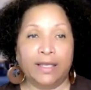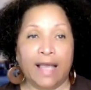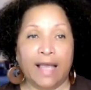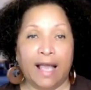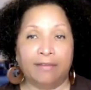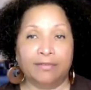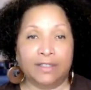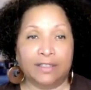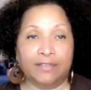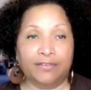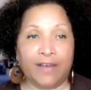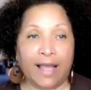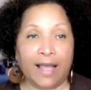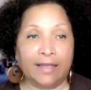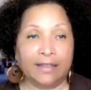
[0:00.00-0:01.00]
can have
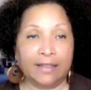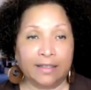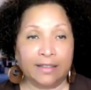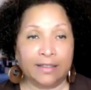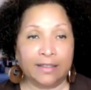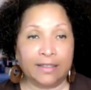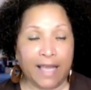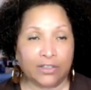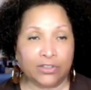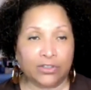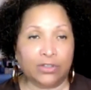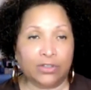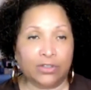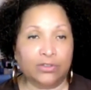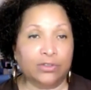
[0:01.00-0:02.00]
divine
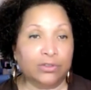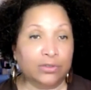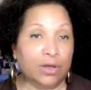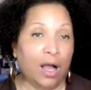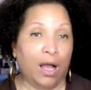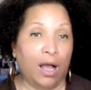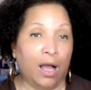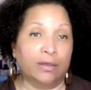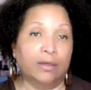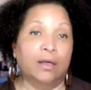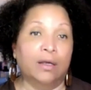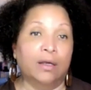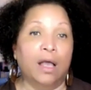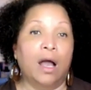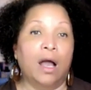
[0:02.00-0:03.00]
connections to God.
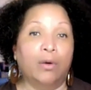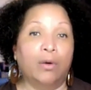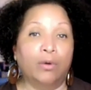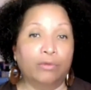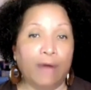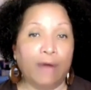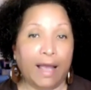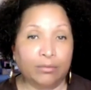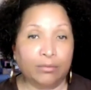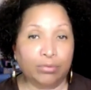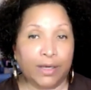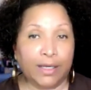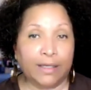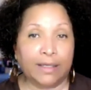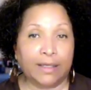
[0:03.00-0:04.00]
Our right
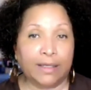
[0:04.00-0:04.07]
brain